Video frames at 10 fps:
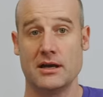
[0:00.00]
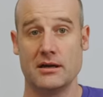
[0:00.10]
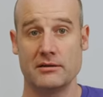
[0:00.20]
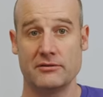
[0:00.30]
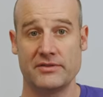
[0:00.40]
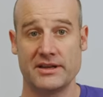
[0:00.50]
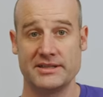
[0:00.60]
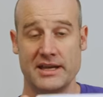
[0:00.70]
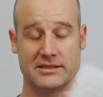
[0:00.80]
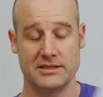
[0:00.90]
uh,
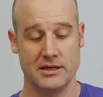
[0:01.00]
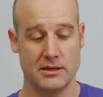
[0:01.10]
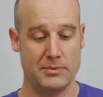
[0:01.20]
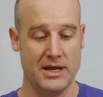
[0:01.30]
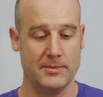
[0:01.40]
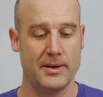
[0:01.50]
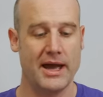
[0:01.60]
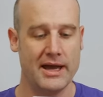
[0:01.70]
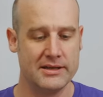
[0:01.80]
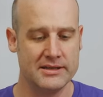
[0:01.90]
fantastic paper.
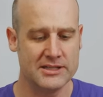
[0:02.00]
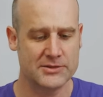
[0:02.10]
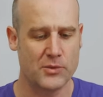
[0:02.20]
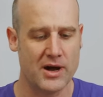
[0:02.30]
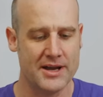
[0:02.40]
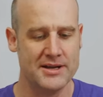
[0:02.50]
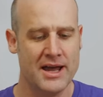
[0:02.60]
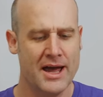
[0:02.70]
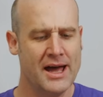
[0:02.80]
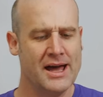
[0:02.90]
And this one
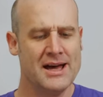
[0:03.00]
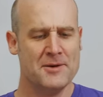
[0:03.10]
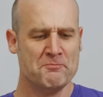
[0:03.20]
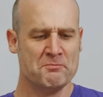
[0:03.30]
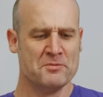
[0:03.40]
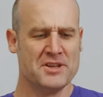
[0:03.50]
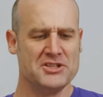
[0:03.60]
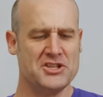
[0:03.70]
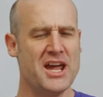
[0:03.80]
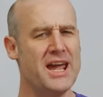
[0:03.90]

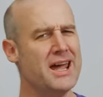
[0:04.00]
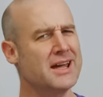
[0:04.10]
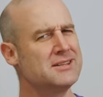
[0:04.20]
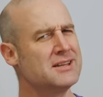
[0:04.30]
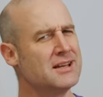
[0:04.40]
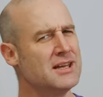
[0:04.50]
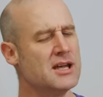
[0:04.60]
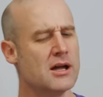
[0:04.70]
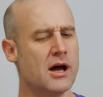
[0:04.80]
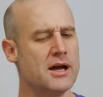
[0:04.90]
technically
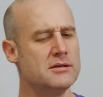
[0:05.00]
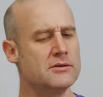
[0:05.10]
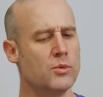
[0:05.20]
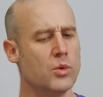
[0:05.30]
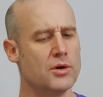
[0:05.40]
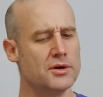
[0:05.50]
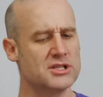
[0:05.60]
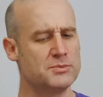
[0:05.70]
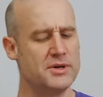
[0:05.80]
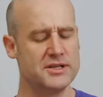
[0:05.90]
kind of
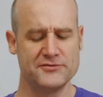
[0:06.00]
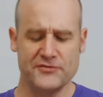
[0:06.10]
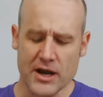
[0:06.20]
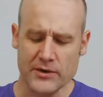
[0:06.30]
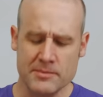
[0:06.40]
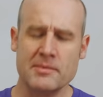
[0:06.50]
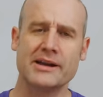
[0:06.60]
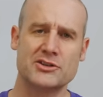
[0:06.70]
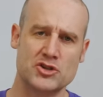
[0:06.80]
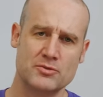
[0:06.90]
works, but it's very
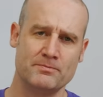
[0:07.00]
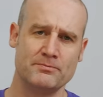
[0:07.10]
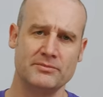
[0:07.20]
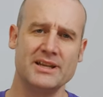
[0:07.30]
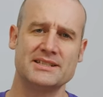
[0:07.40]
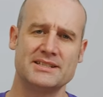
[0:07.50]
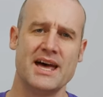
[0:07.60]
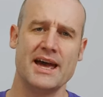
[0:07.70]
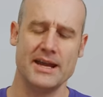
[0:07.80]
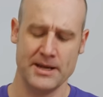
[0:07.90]
much let's
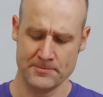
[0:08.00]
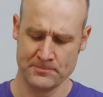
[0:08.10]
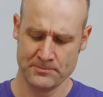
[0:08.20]
say,